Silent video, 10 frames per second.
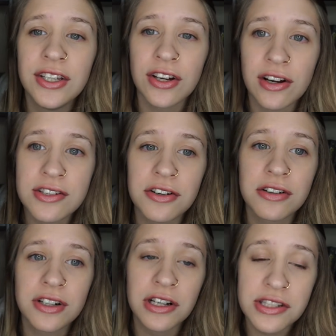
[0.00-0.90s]
young
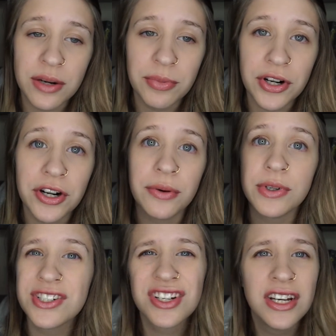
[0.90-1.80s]
adult contemporary,
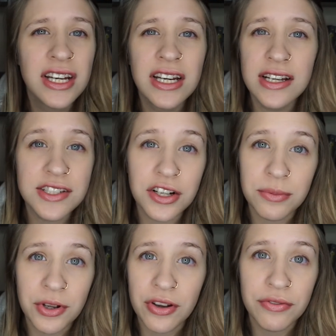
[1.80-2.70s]
which is all
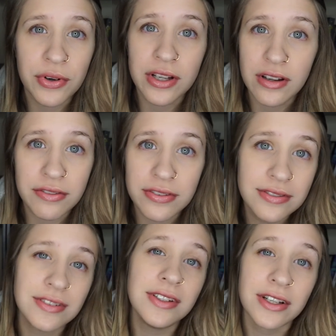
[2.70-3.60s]
I'm looking for. I love
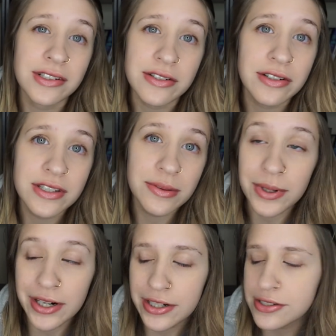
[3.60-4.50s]
young adult
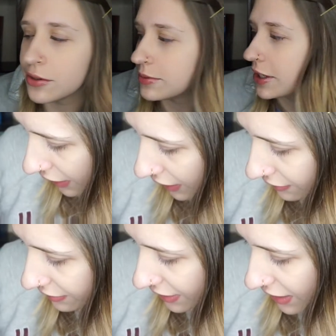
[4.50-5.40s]
contemporary, so.
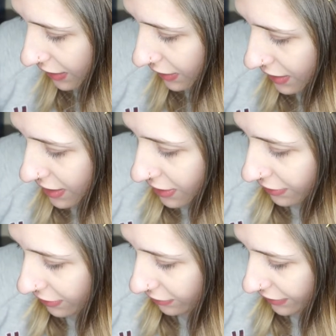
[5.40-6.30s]
And then
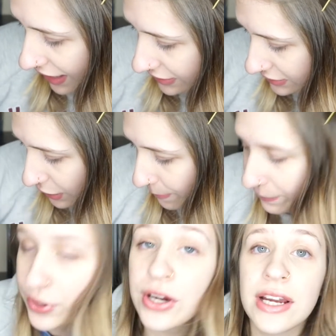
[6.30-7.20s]
the last
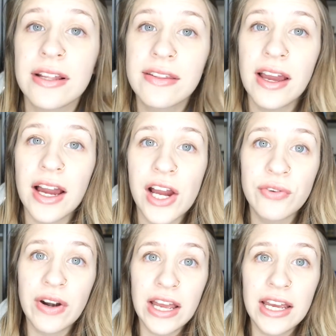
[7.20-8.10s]
book that I
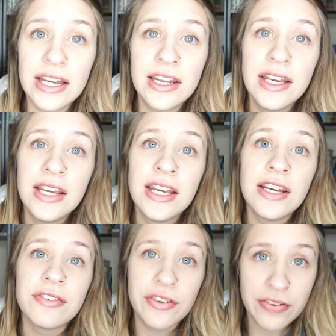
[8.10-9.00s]
read
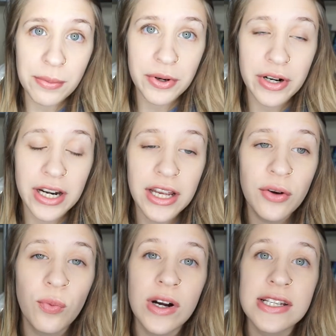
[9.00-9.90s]
for February
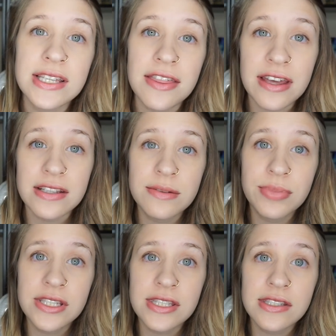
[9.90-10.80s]
was A Thousand
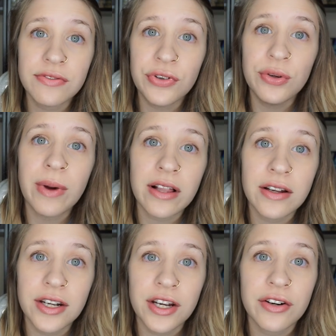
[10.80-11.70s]
Pieces of You by
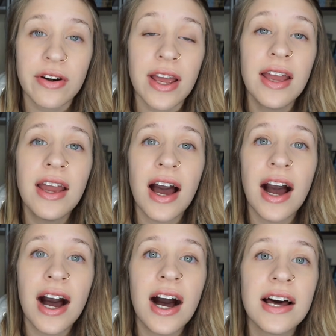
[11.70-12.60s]
Claudia Gray.
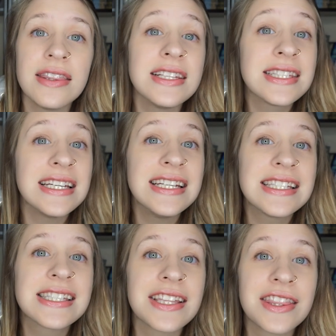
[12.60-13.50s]
Uh, this
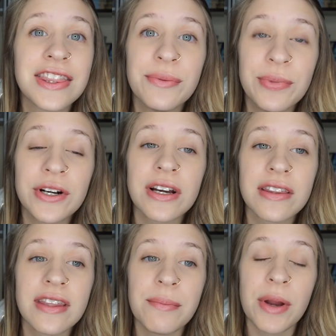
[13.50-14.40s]
is the book
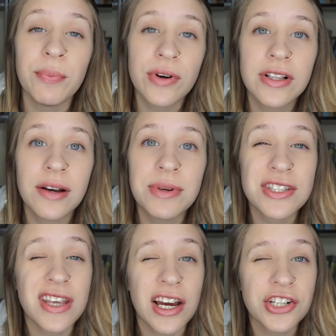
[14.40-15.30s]
that my book club
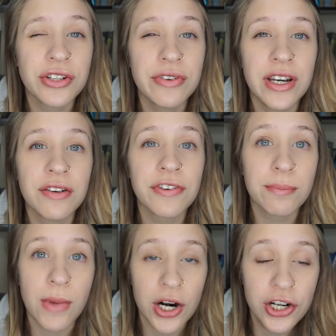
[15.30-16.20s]
is actually reading for
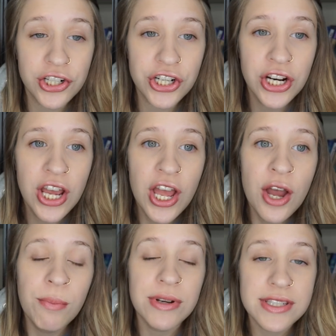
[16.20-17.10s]
March,
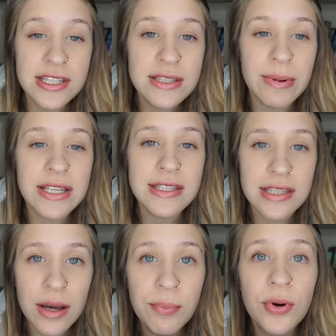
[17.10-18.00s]
but since my
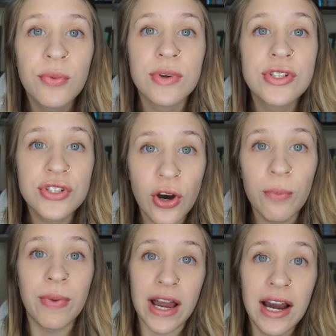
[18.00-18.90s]
slump was so
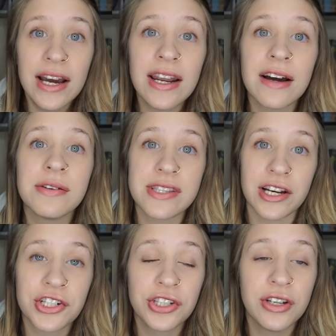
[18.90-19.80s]
bad, I was
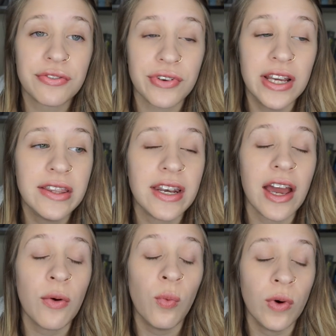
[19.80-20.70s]
actually afraid that
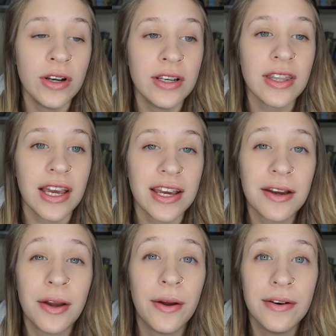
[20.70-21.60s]
I wouldn't like
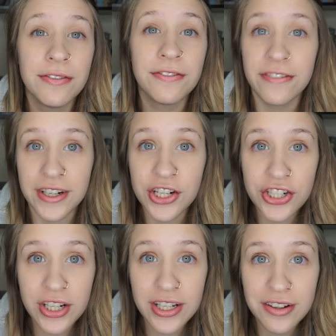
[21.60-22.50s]
finish
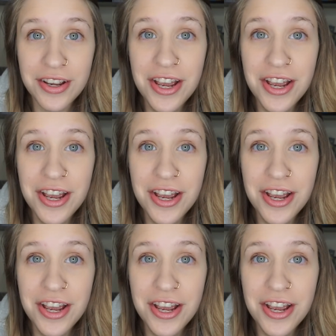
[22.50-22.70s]
it